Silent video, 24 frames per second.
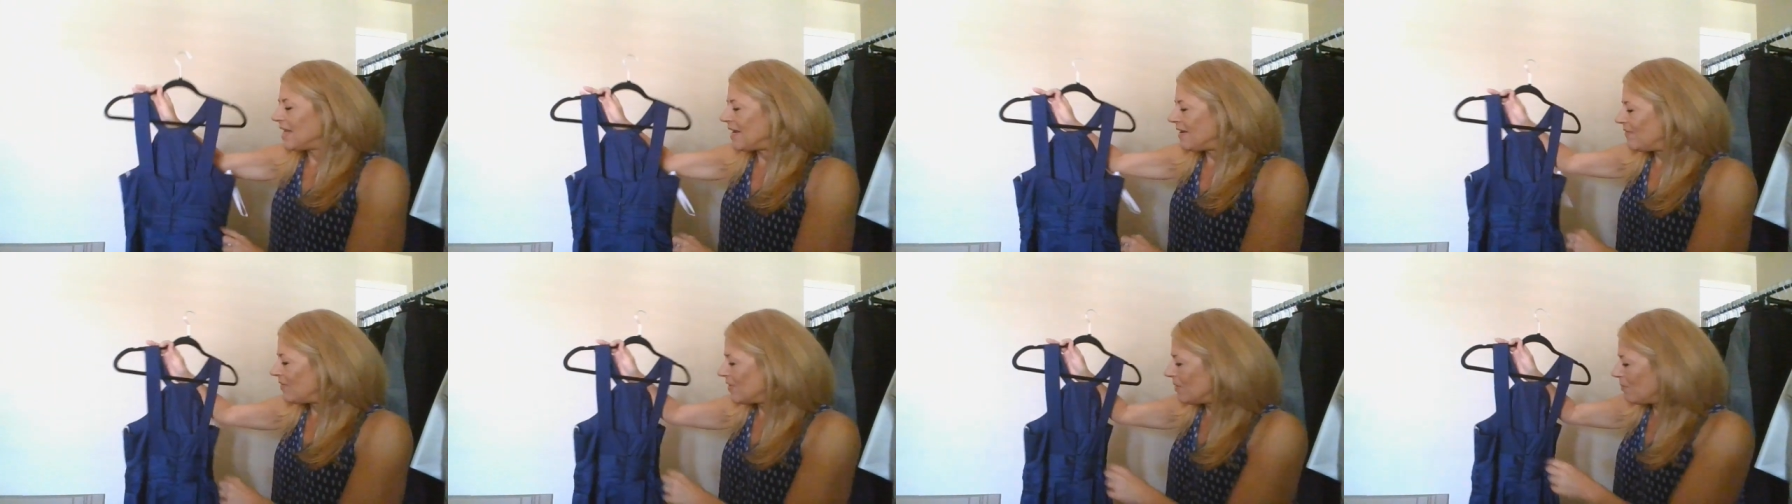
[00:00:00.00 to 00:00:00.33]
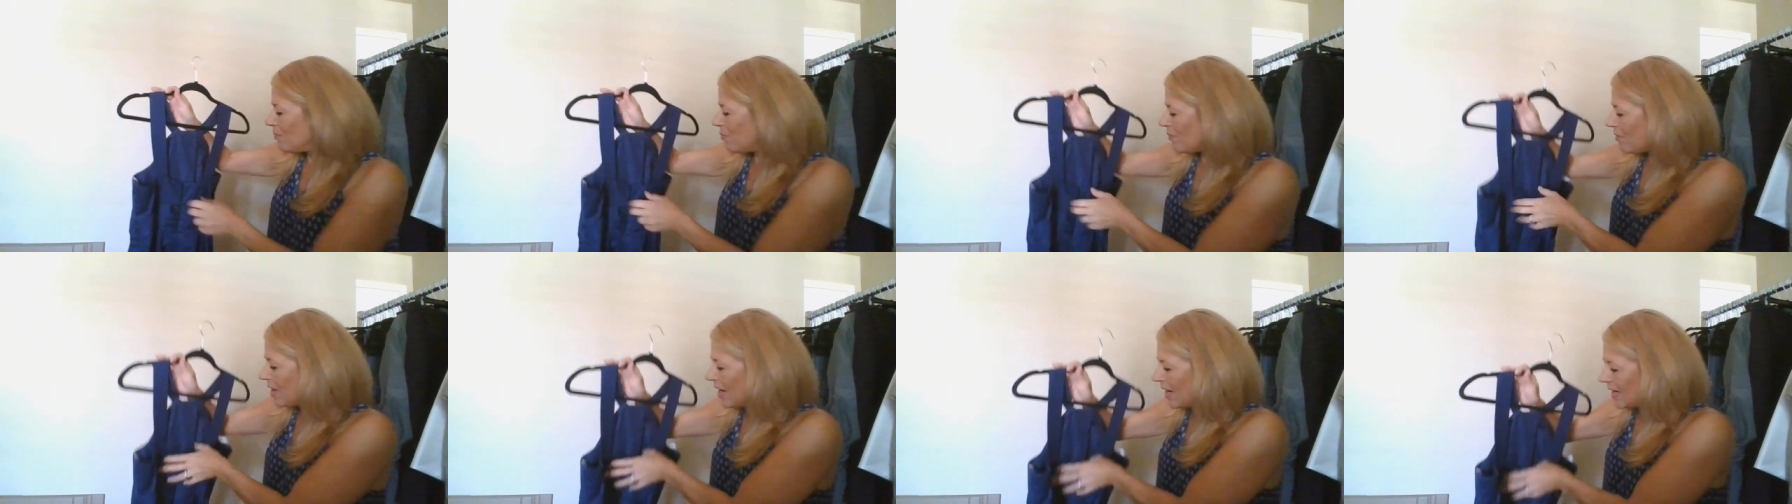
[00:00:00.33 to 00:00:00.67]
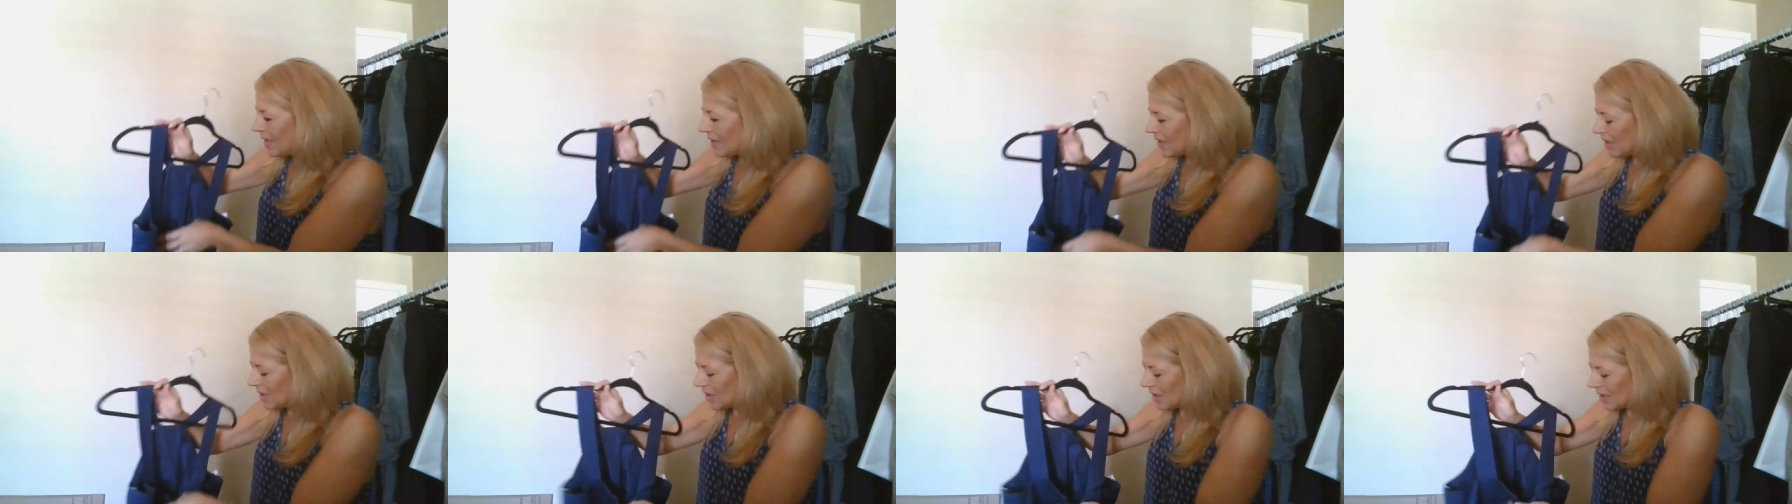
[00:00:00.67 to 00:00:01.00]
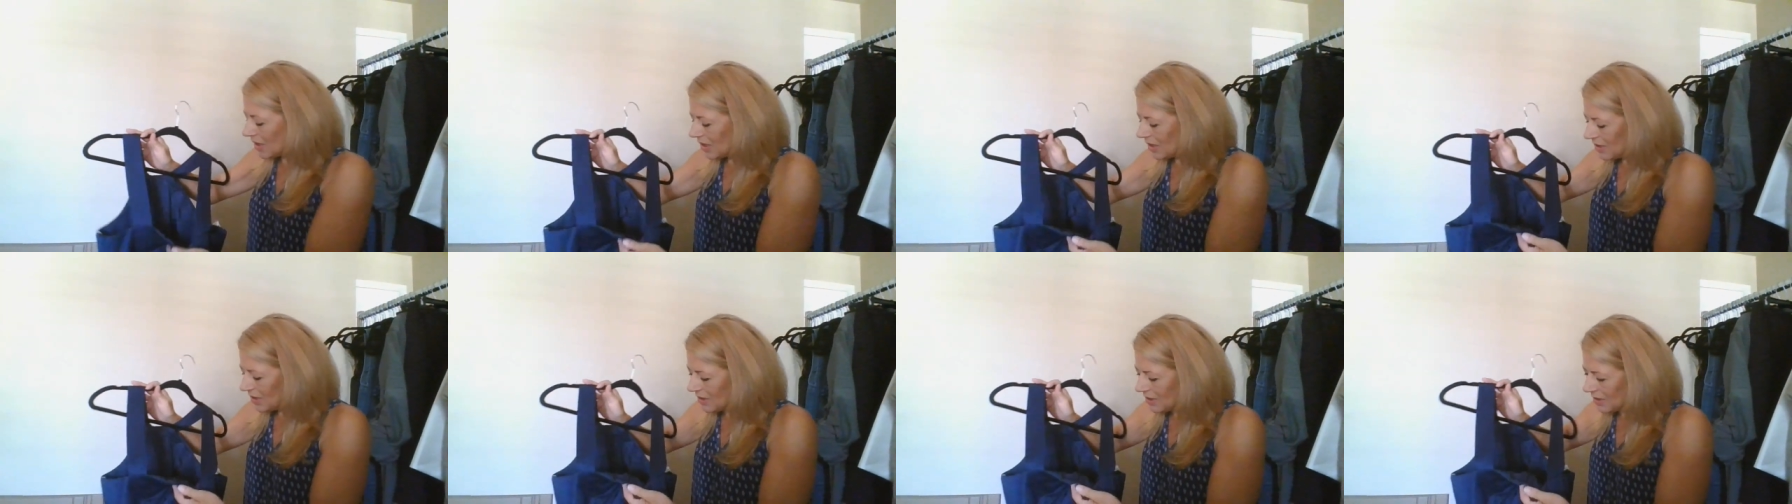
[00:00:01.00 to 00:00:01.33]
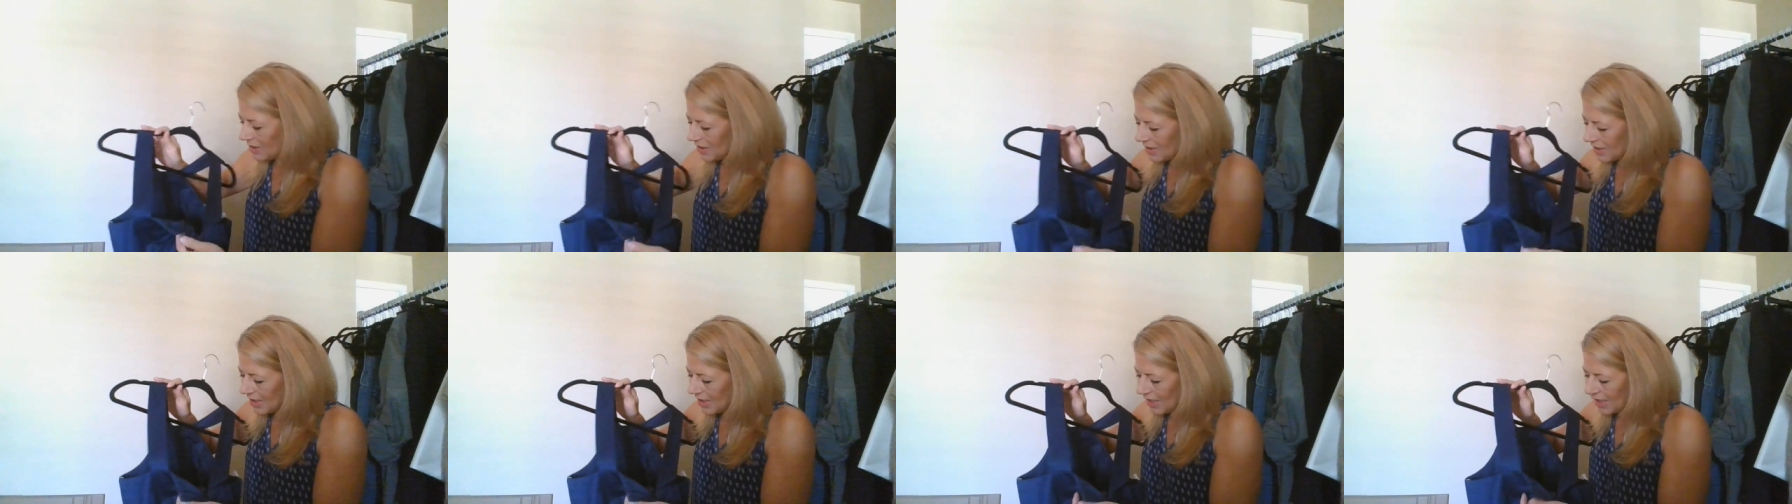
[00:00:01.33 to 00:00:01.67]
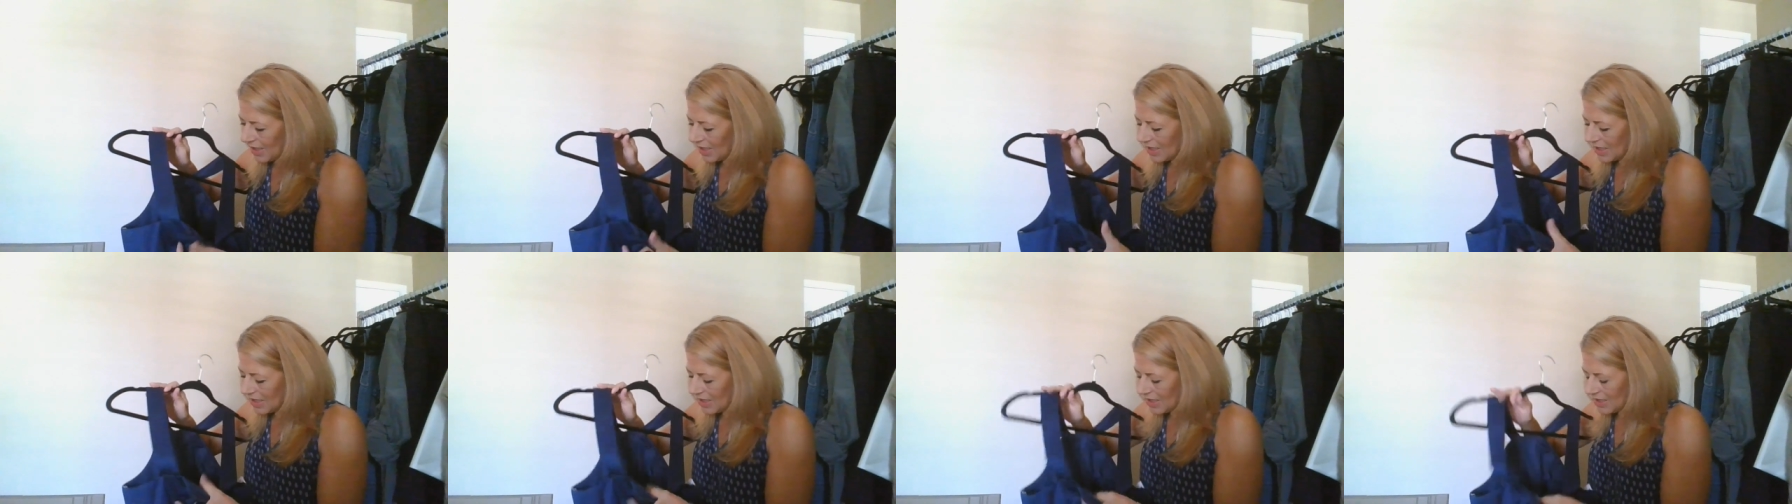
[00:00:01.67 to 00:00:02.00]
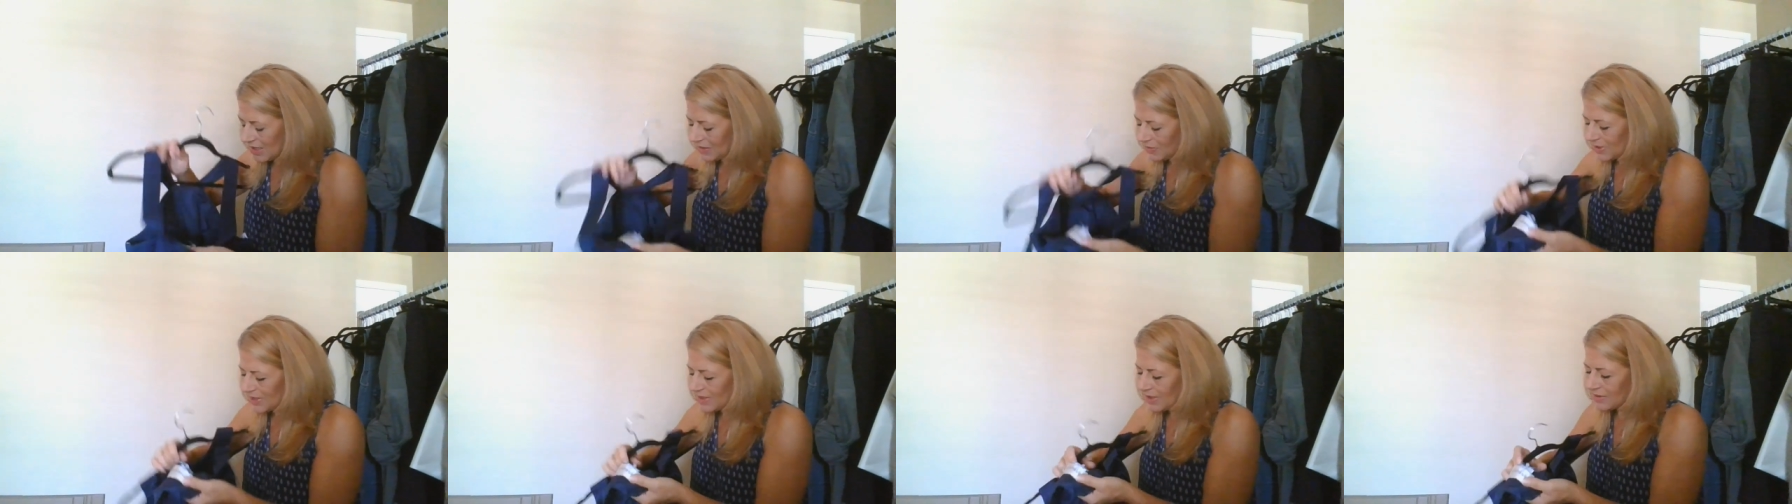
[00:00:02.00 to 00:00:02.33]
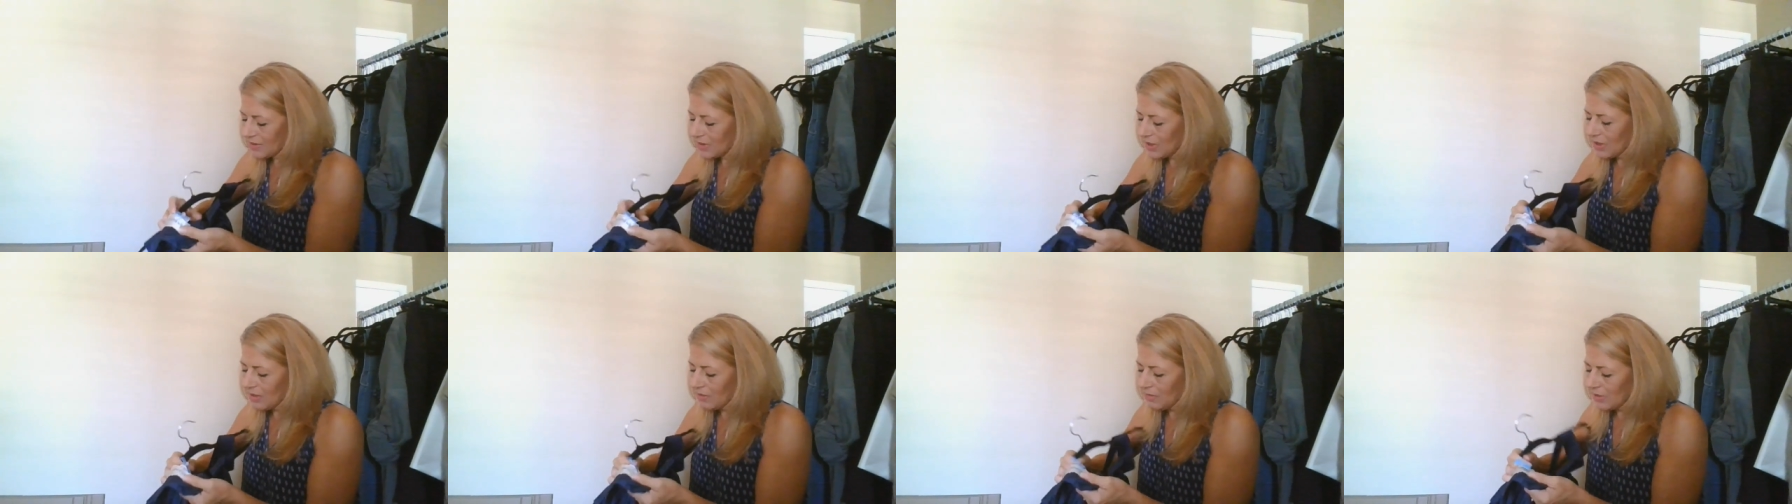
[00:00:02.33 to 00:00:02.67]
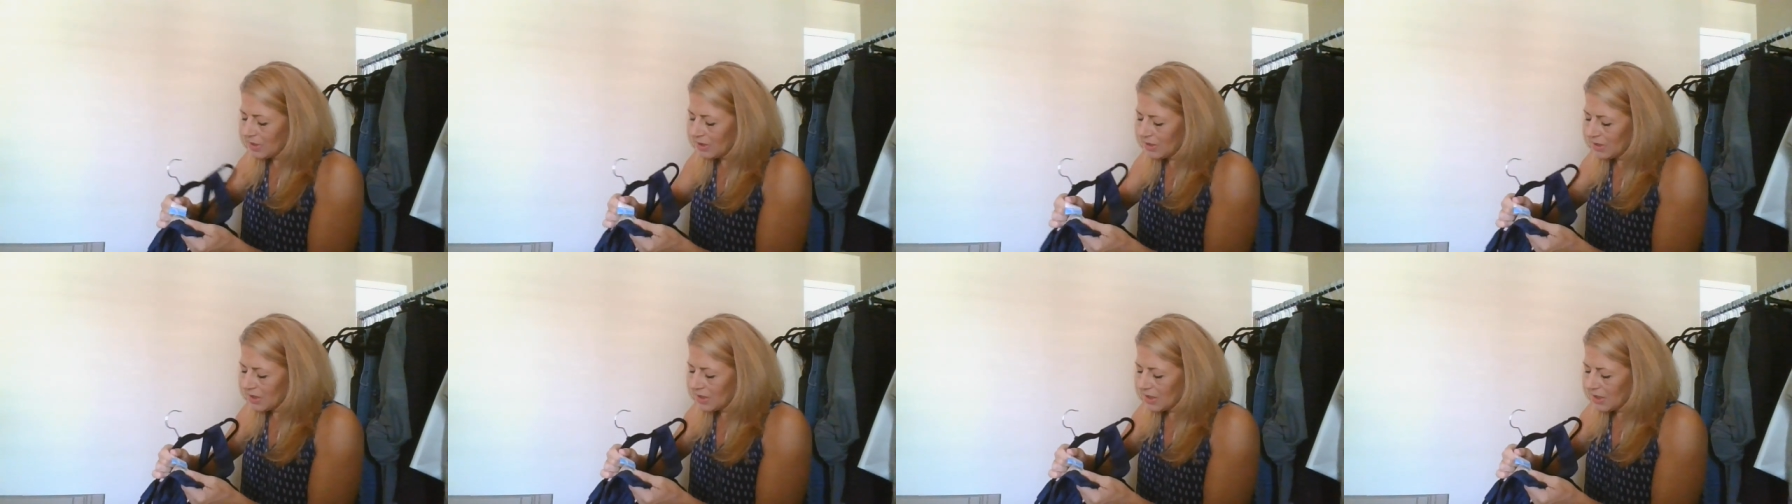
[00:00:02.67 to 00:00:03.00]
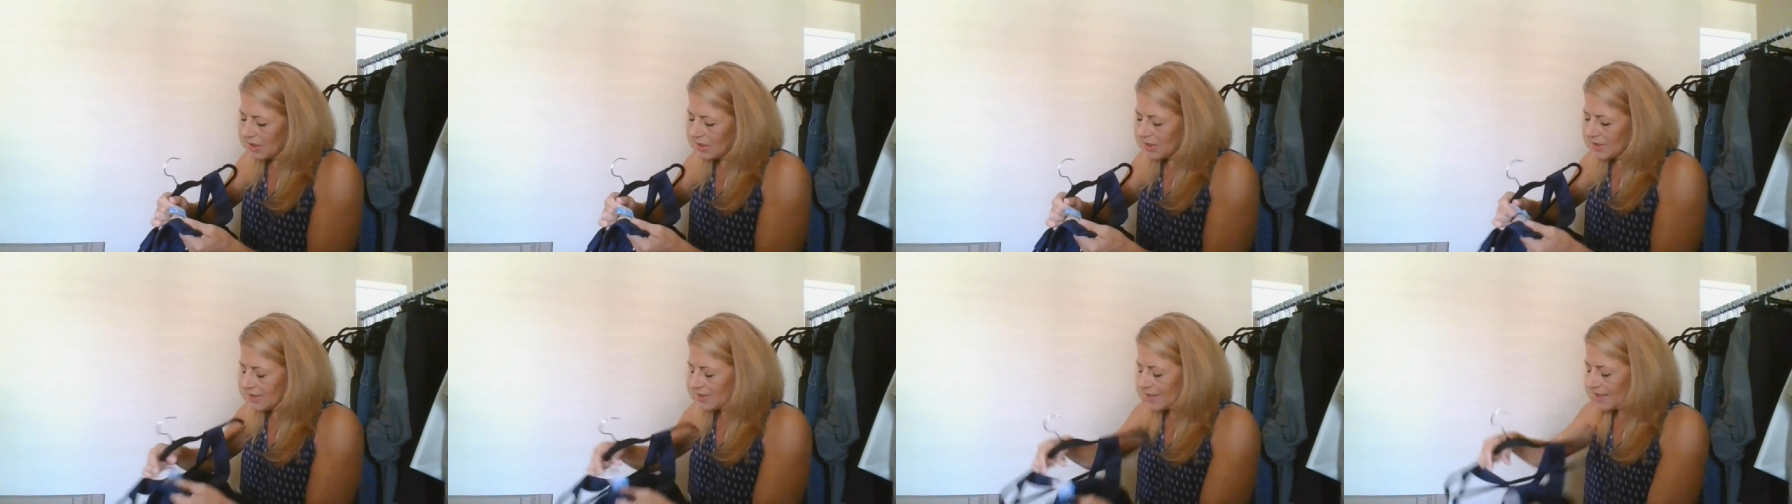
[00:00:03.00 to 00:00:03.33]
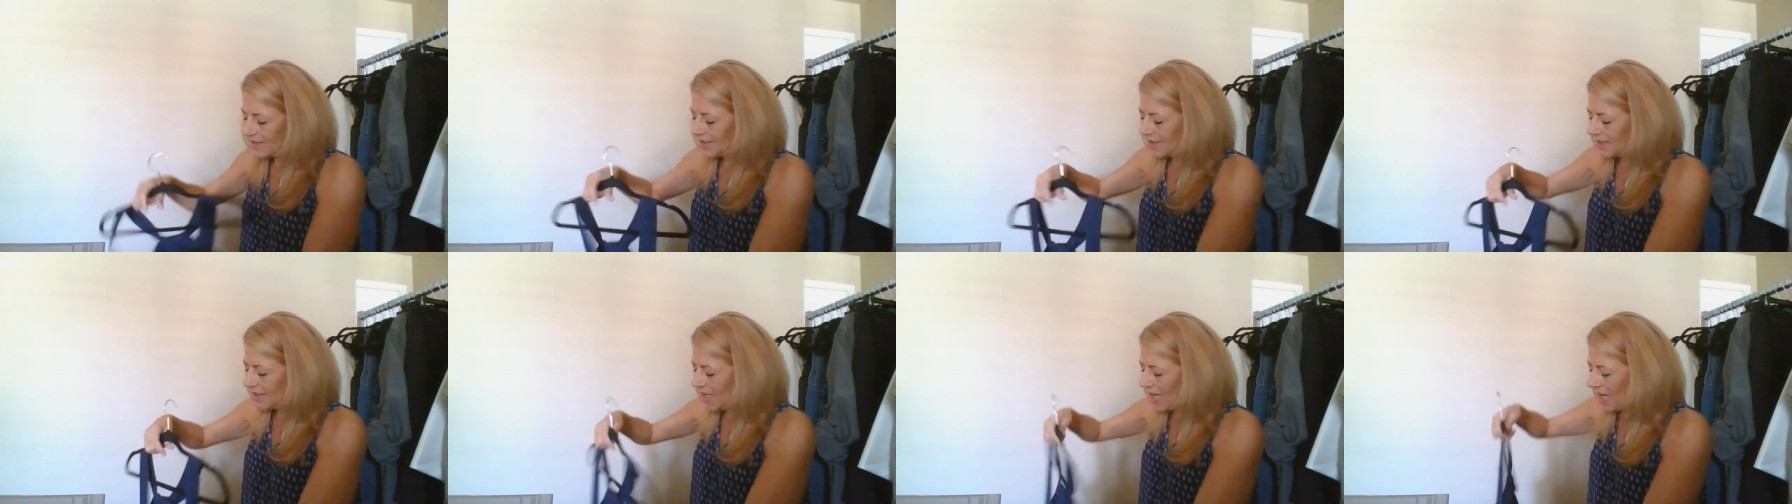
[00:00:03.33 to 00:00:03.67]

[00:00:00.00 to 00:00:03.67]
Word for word: David's Bridal, and what size are you? Size